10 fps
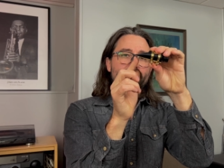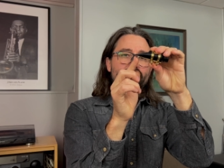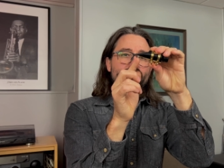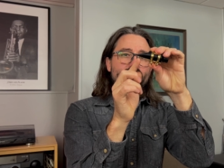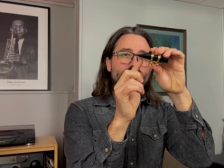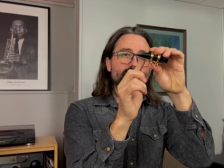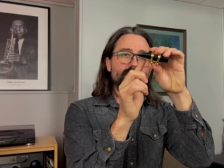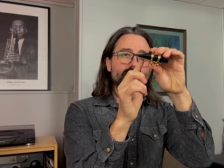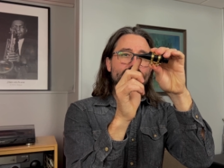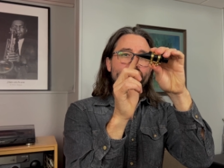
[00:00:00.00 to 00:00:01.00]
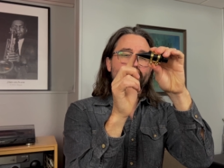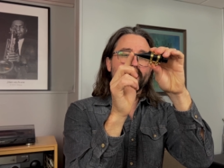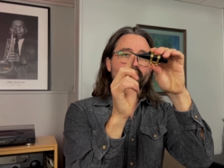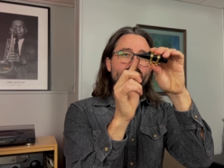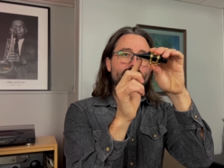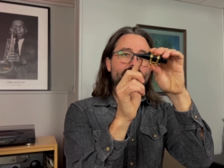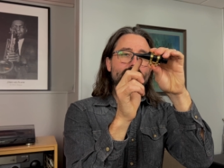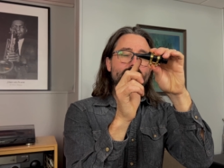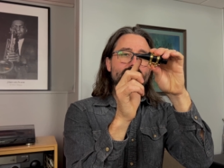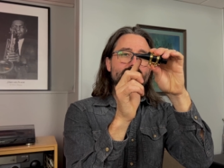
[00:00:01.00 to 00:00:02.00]
to where the curve of the
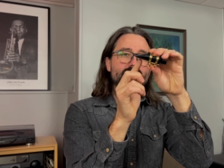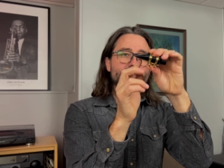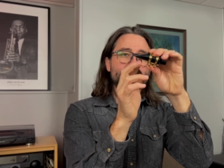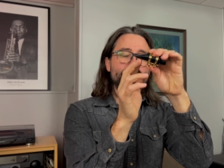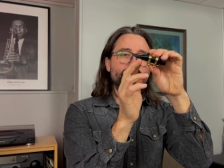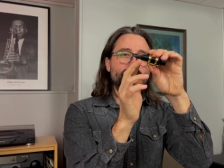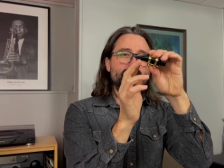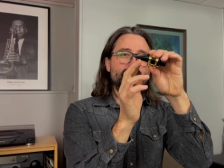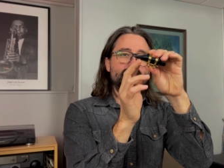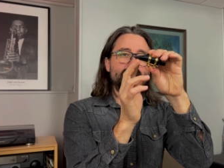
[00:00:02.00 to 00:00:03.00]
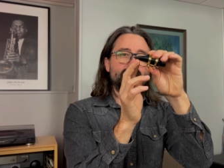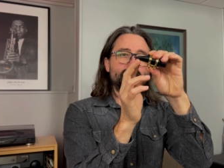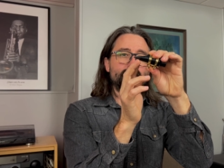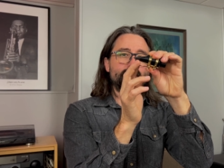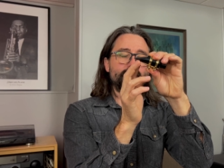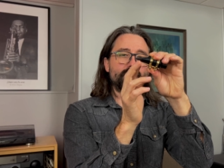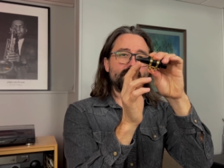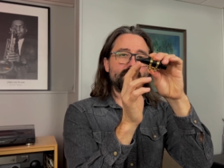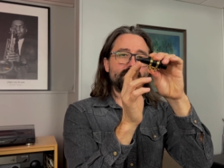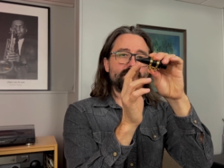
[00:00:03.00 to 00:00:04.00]
mouthpiece is. You're
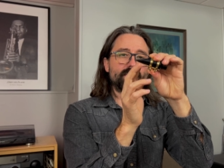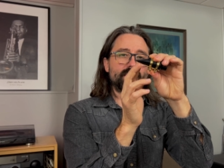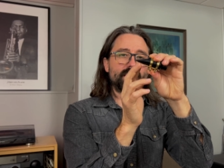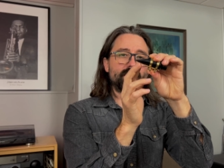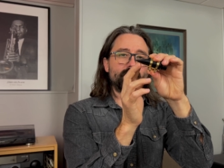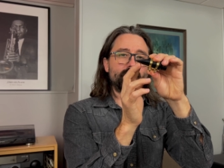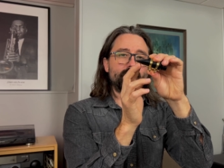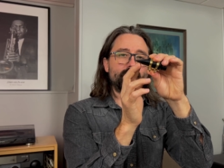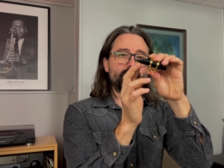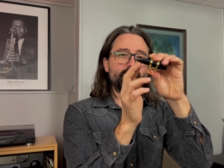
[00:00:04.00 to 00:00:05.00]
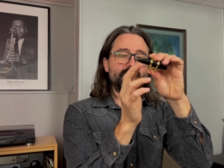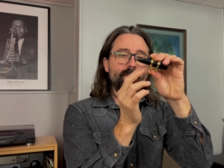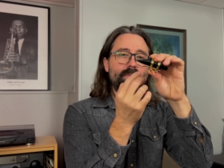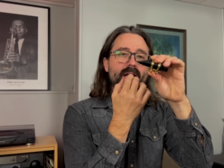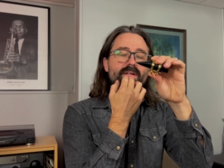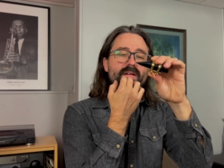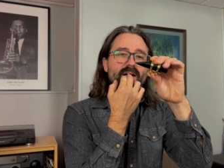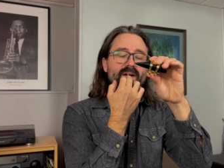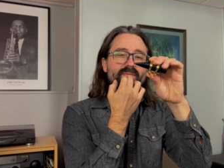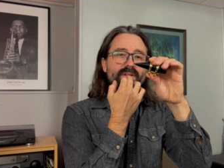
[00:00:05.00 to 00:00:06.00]
not pinching it
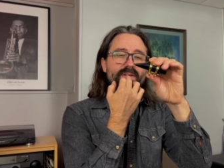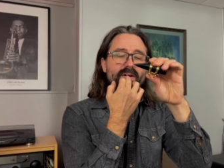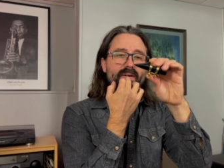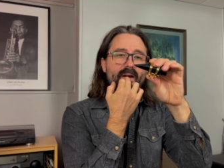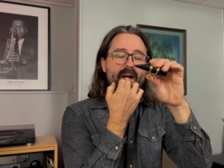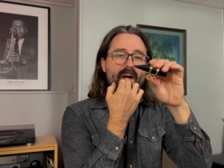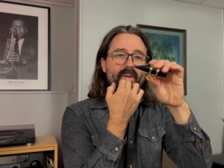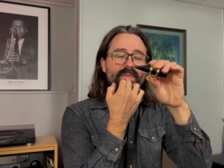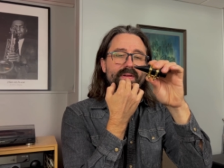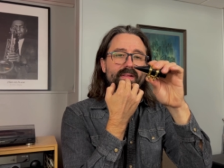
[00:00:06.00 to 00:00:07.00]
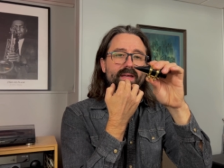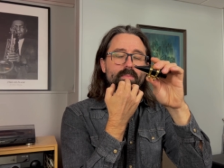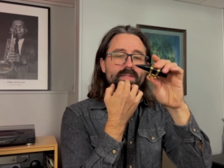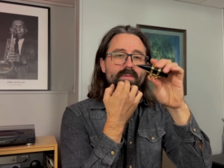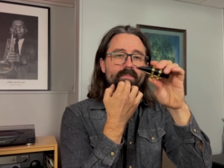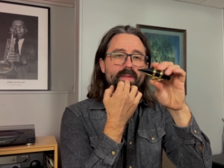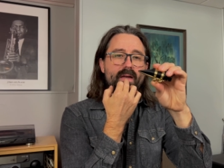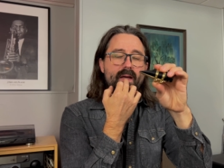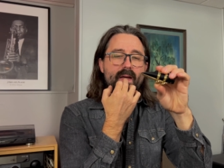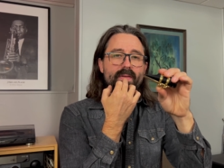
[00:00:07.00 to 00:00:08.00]
off with your lips.
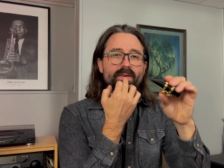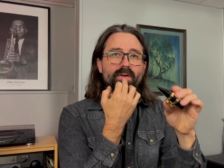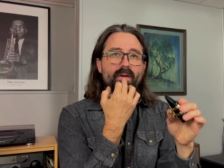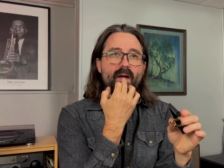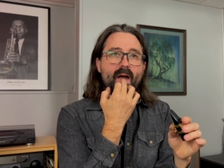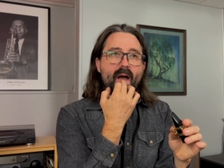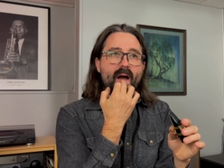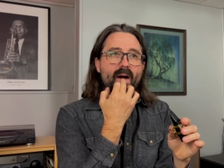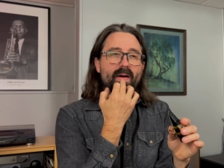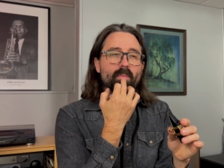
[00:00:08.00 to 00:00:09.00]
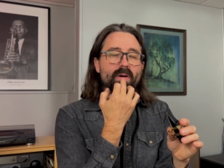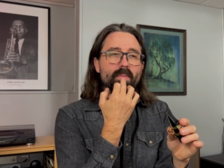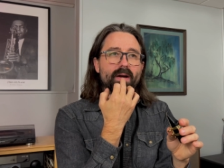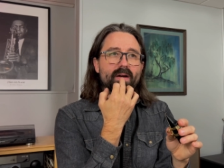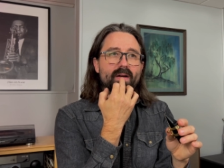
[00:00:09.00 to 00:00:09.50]
So I'm going to put my